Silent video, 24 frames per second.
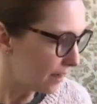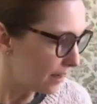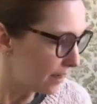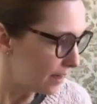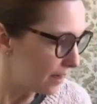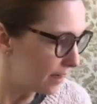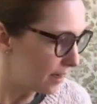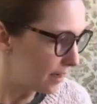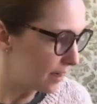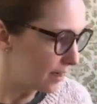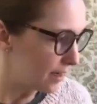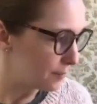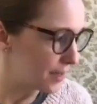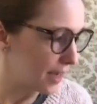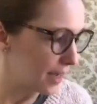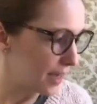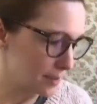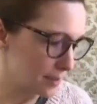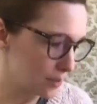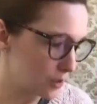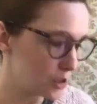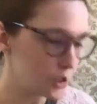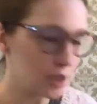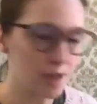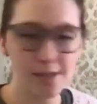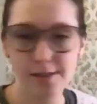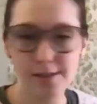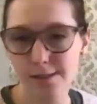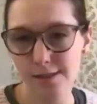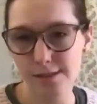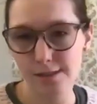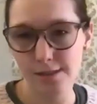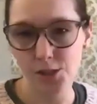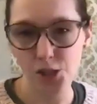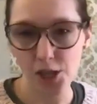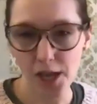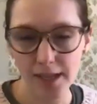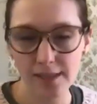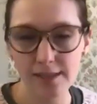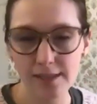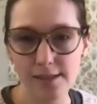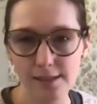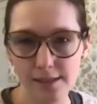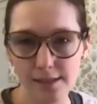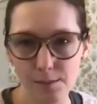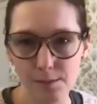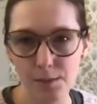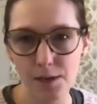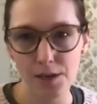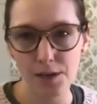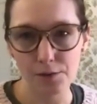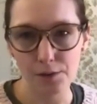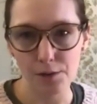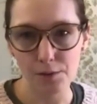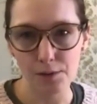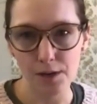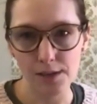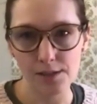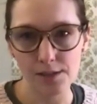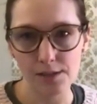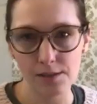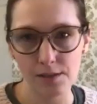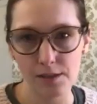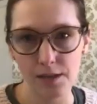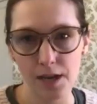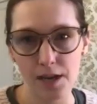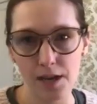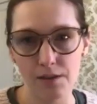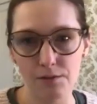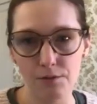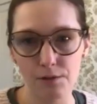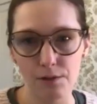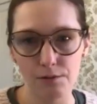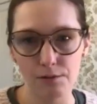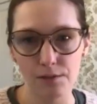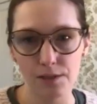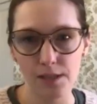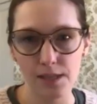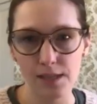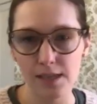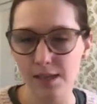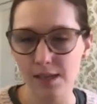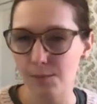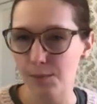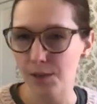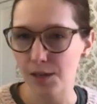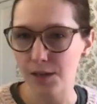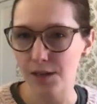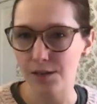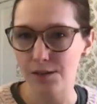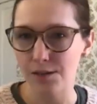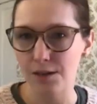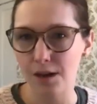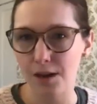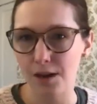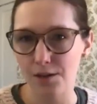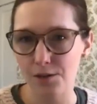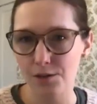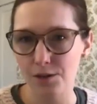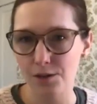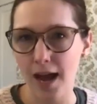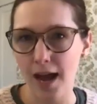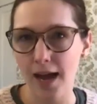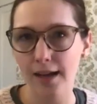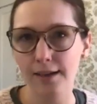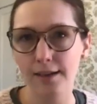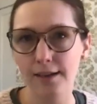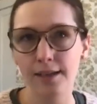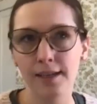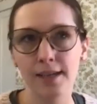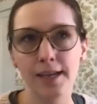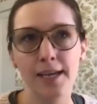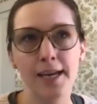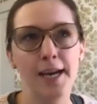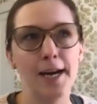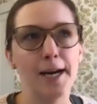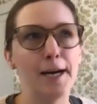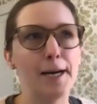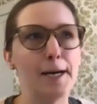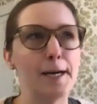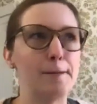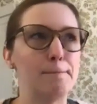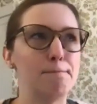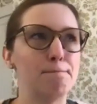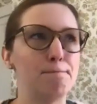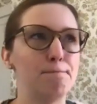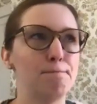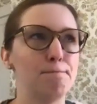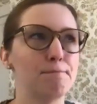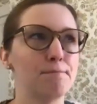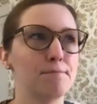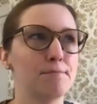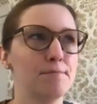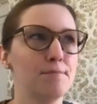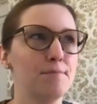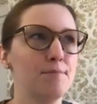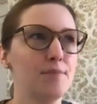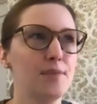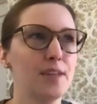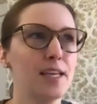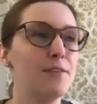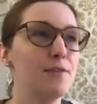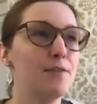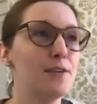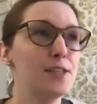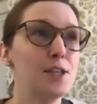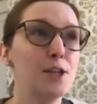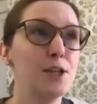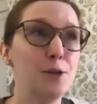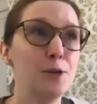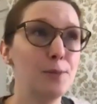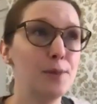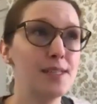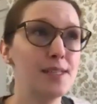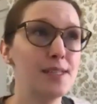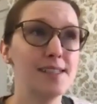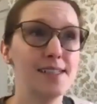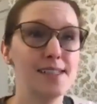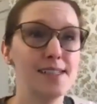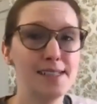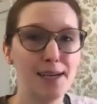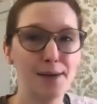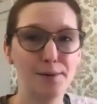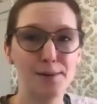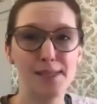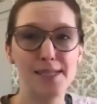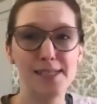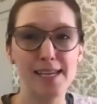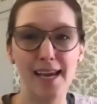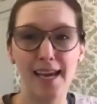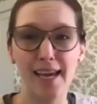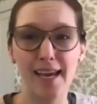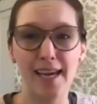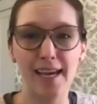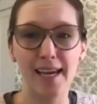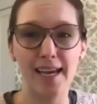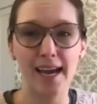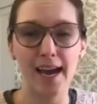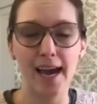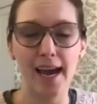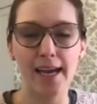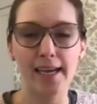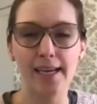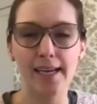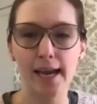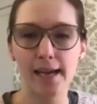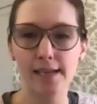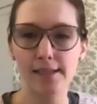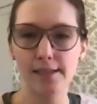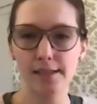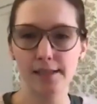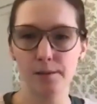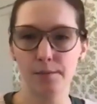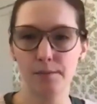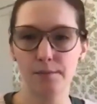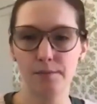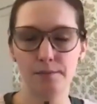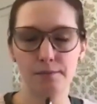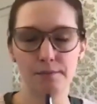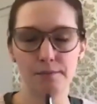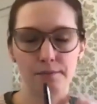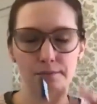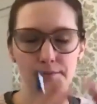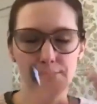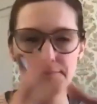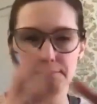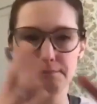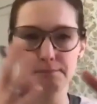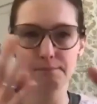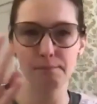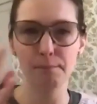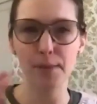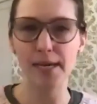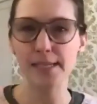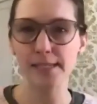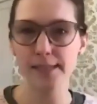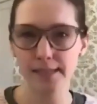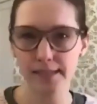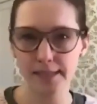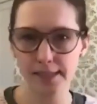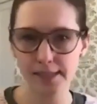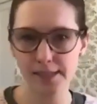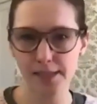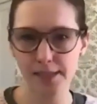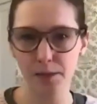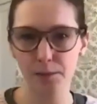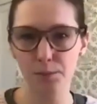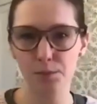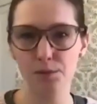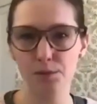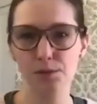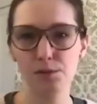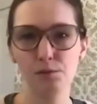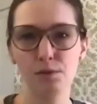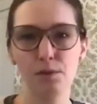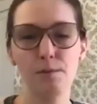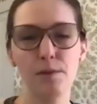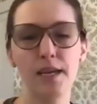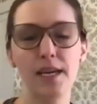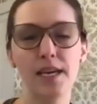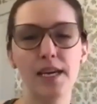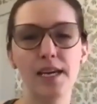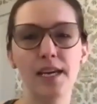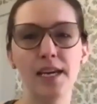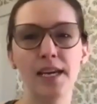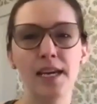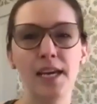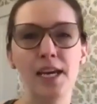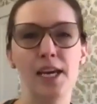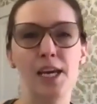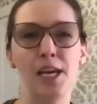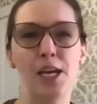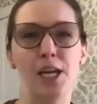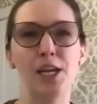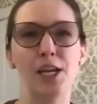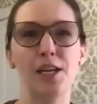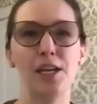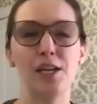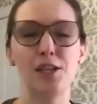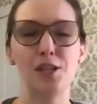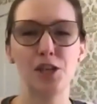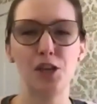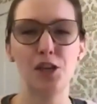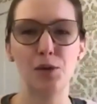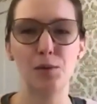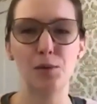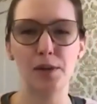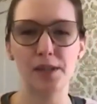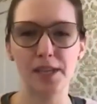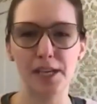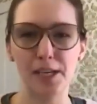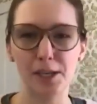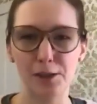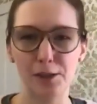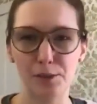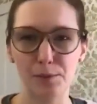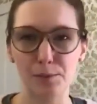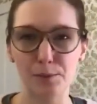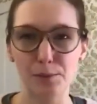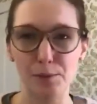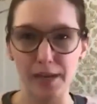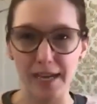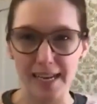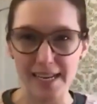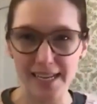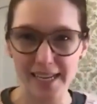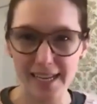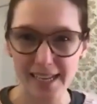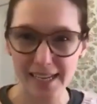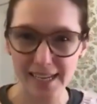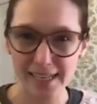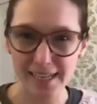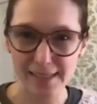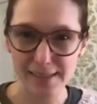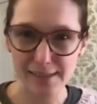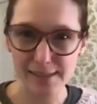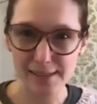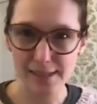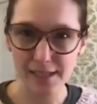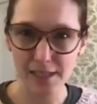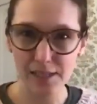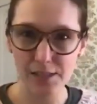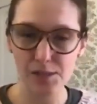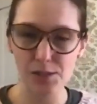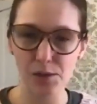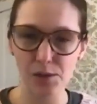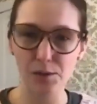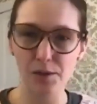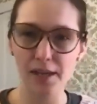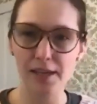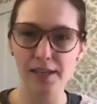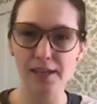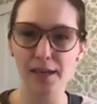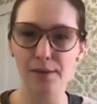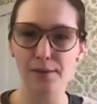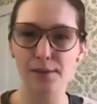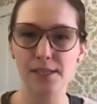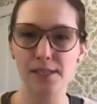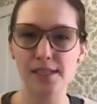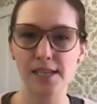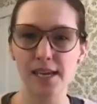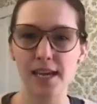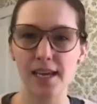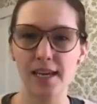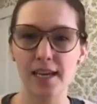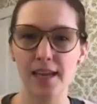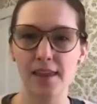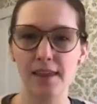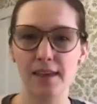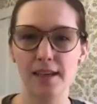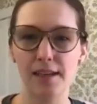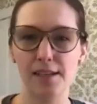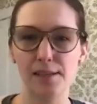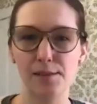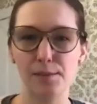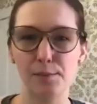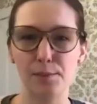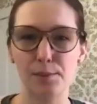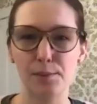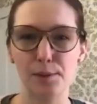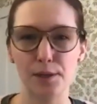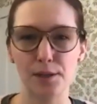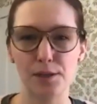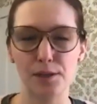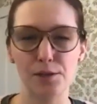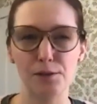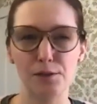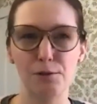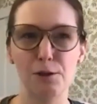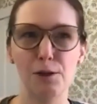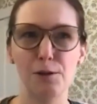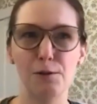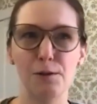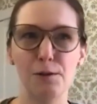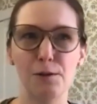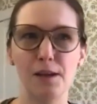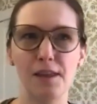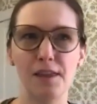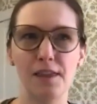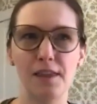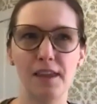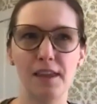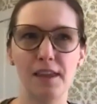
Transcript: So checklists and meeting requests are kind of what really keep me on track. If it's a new business, I would say, I guess some basic examples would be, you need to know what like your branding is. So like I was saying, I think it's important to work with,